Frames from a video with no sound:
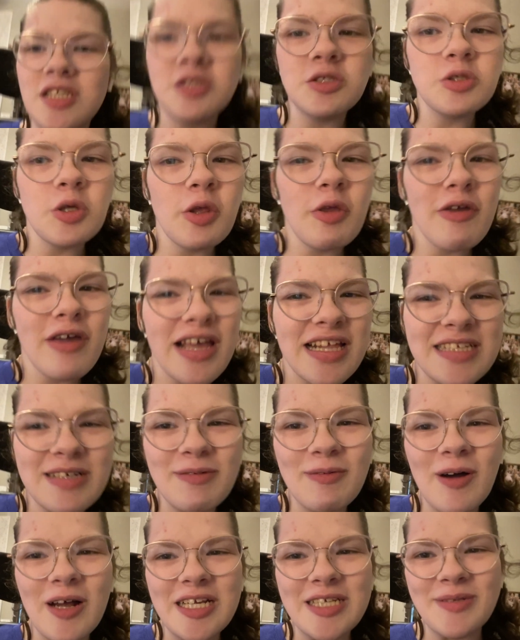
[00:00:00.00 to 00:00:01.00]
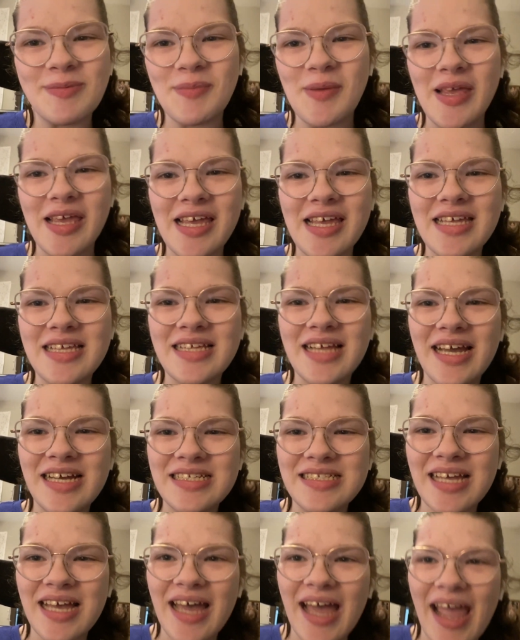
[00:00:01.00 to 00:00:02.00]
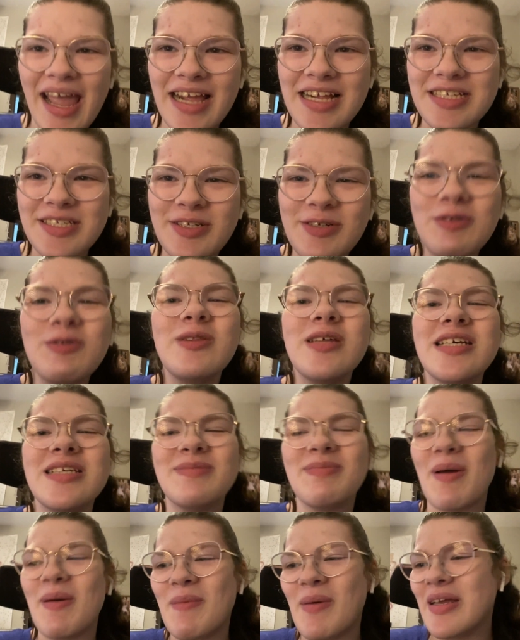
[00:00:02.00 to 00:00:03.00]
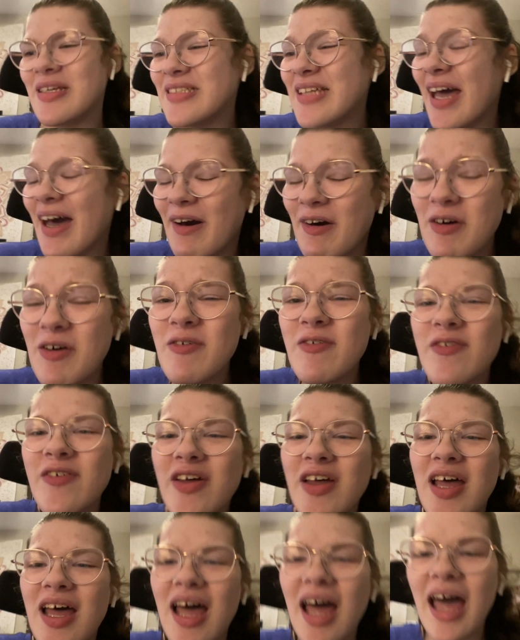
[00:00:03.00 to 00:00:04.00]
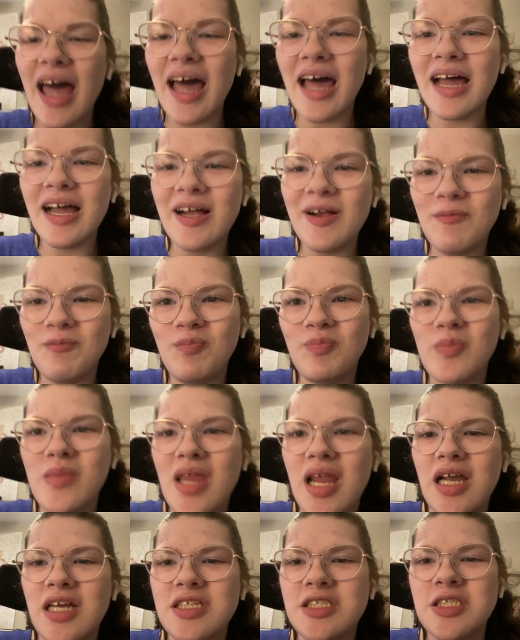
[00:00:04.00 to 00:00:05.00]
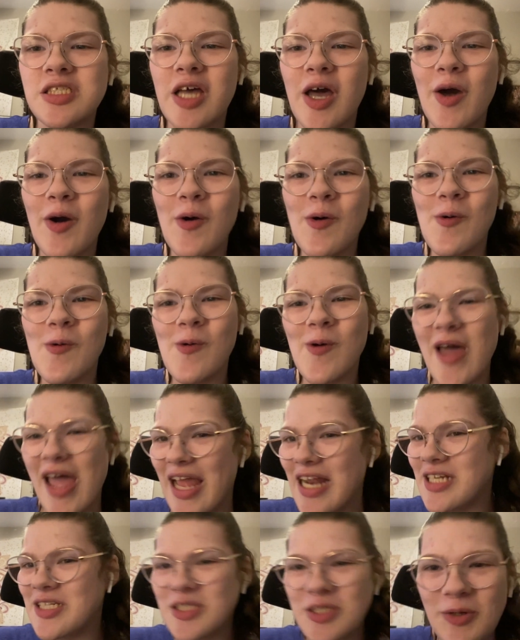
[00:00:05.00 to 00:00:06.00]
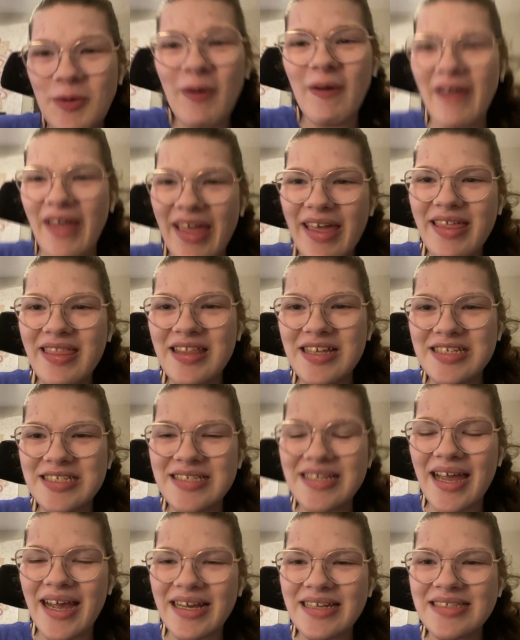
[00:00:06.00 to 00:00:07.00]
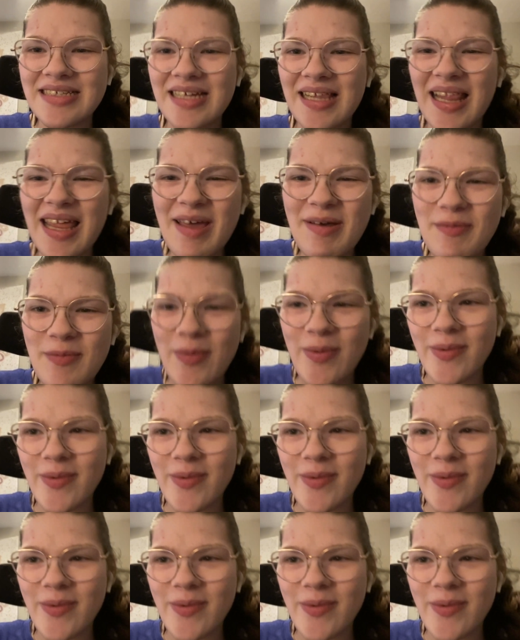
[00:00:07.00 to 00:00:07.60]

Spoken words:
you get to watch me as I do this by myself. So enjoy this next clip.